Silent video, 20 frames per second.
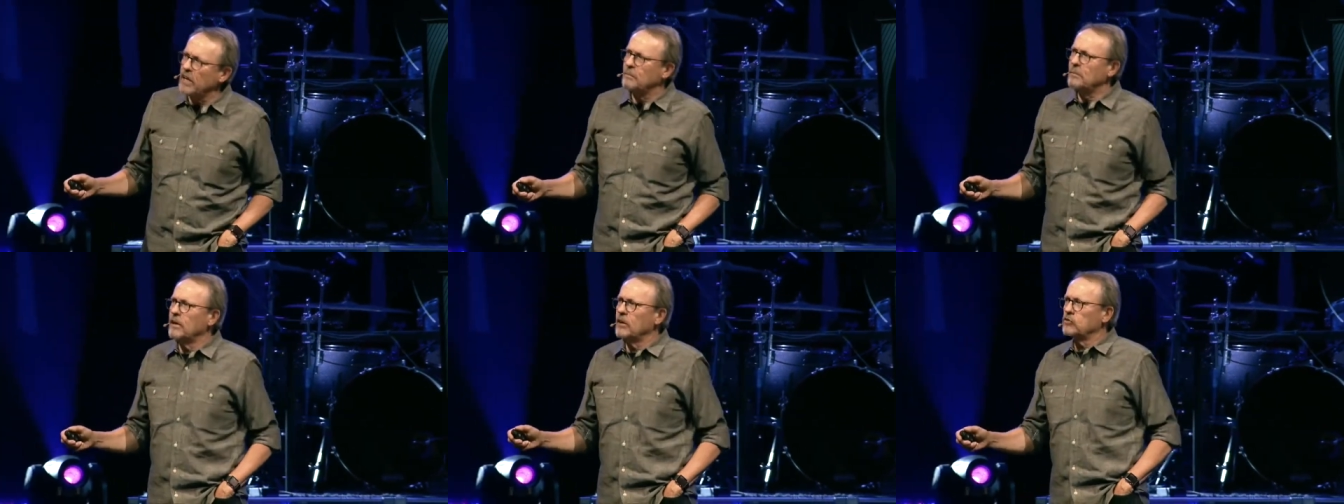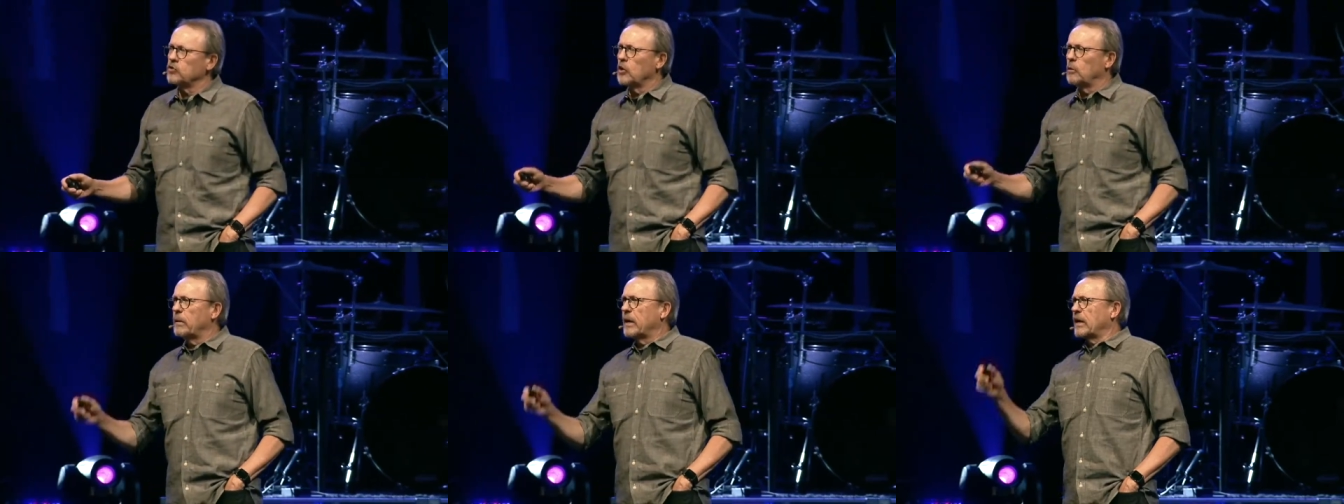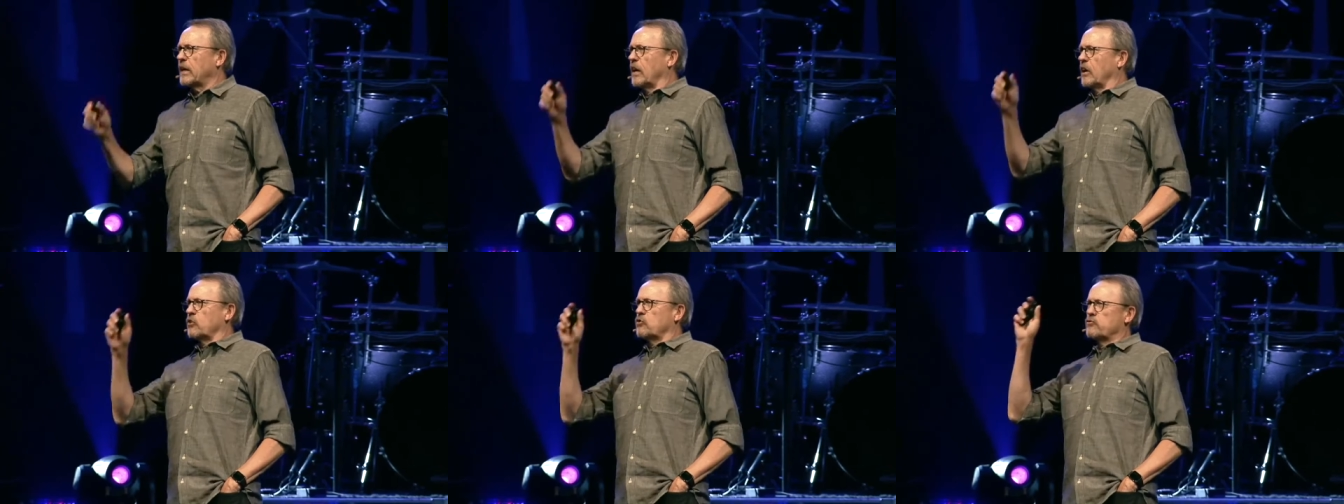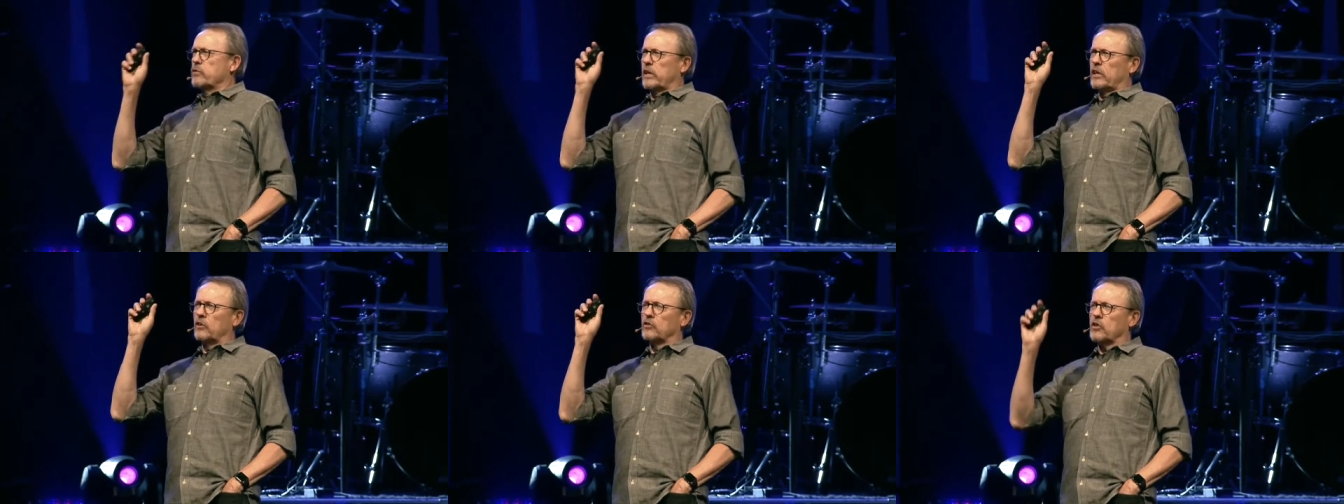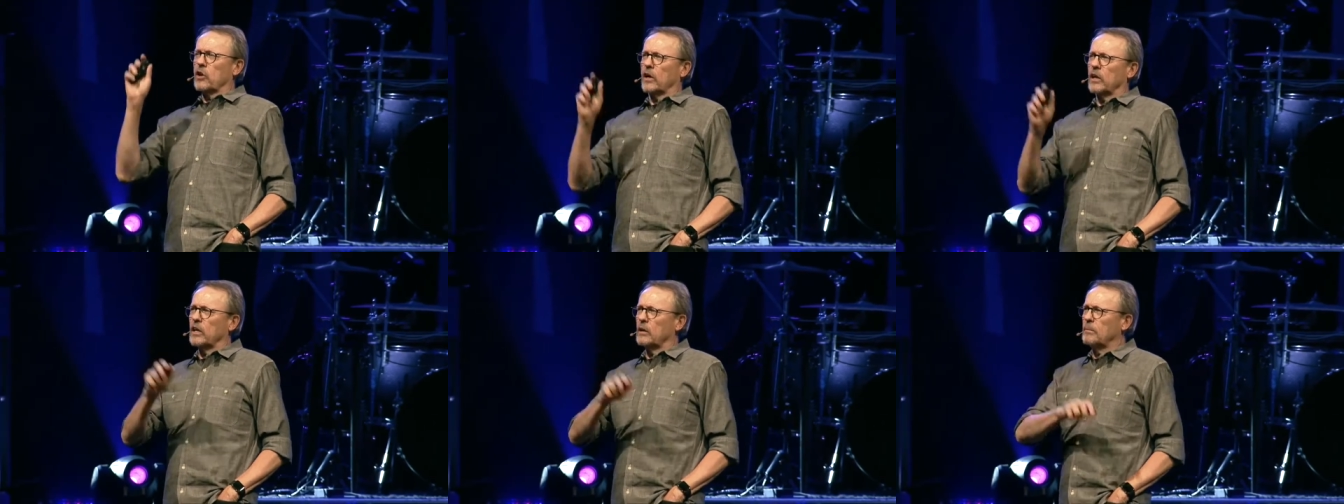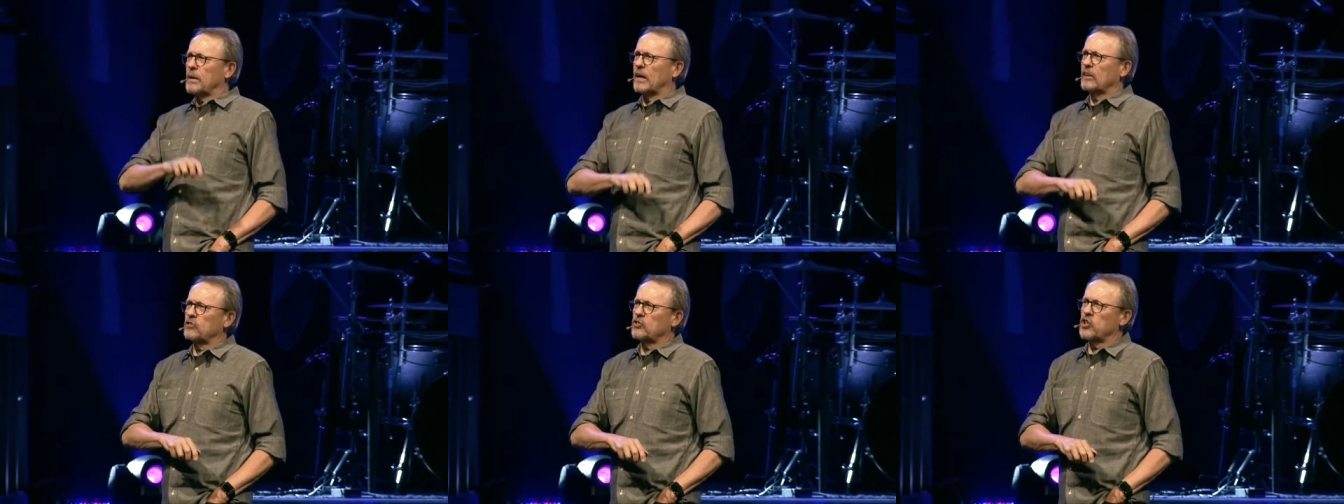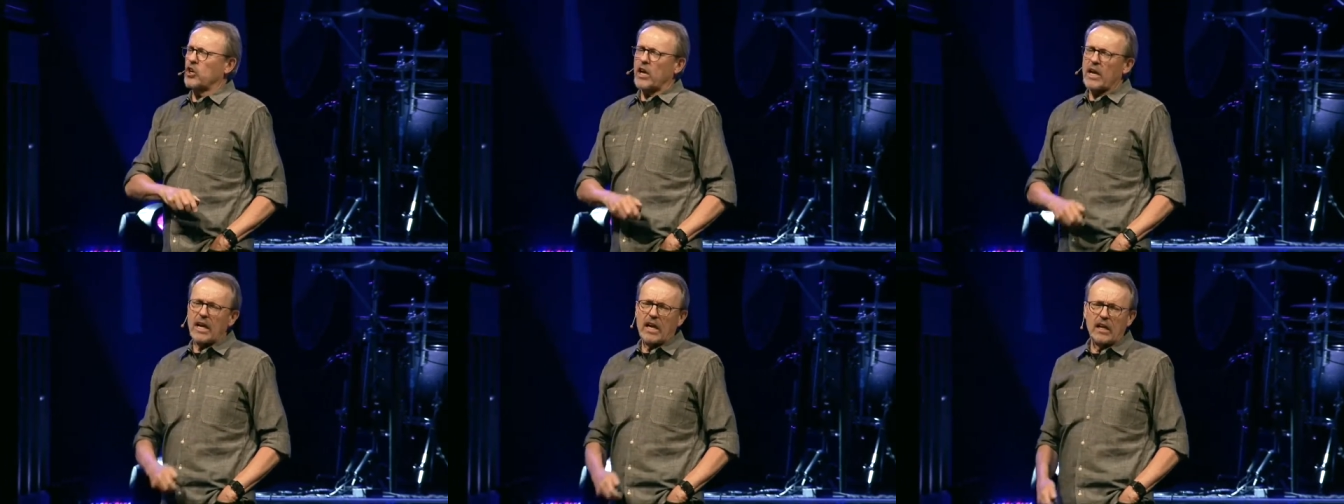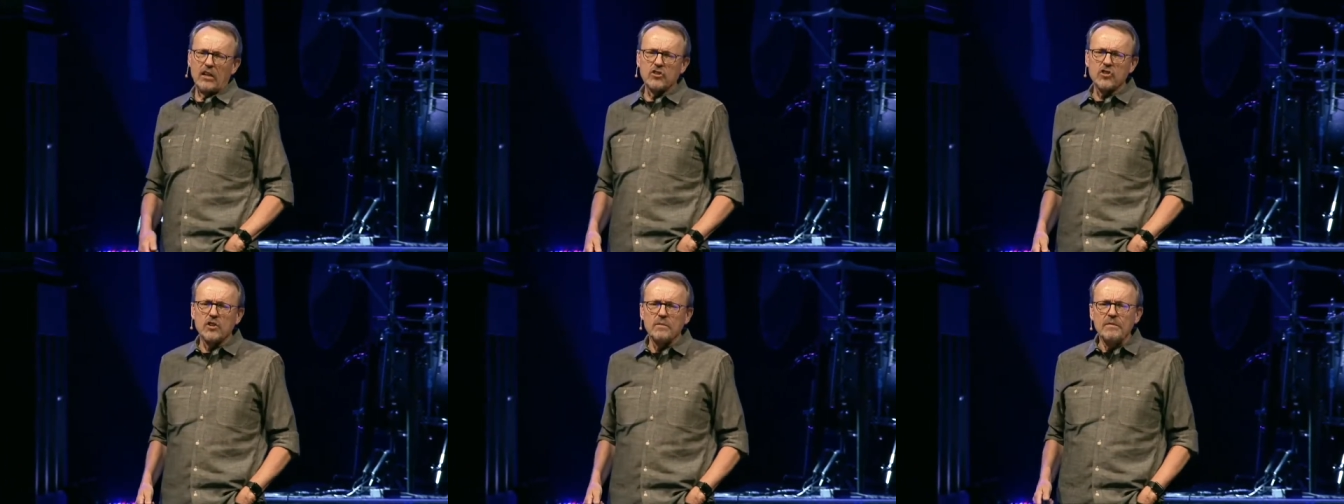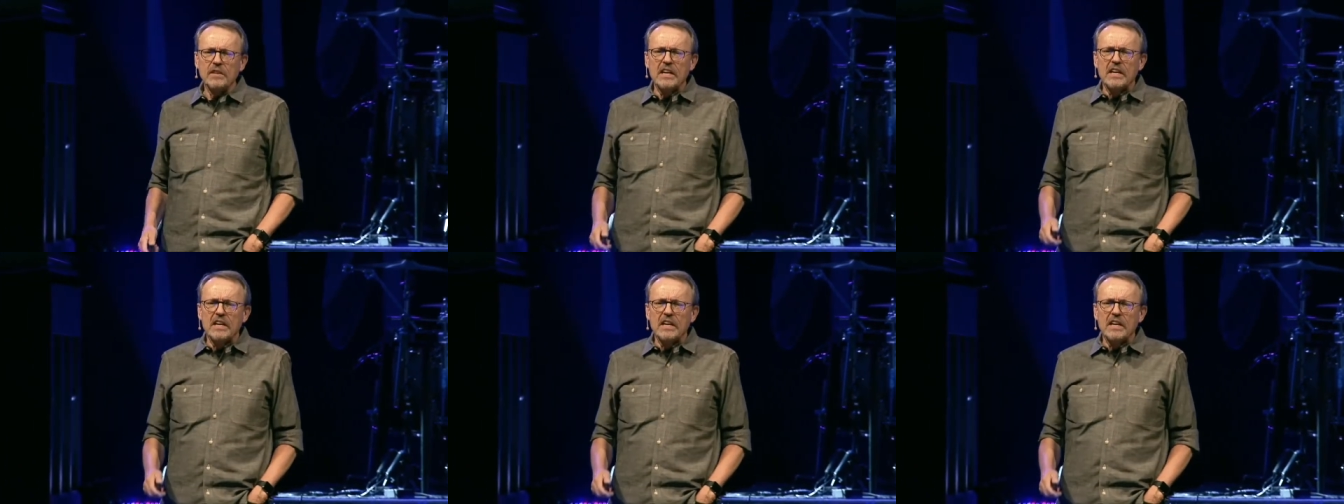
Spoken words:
emails, oh my gosh, Rick, you're talking about change.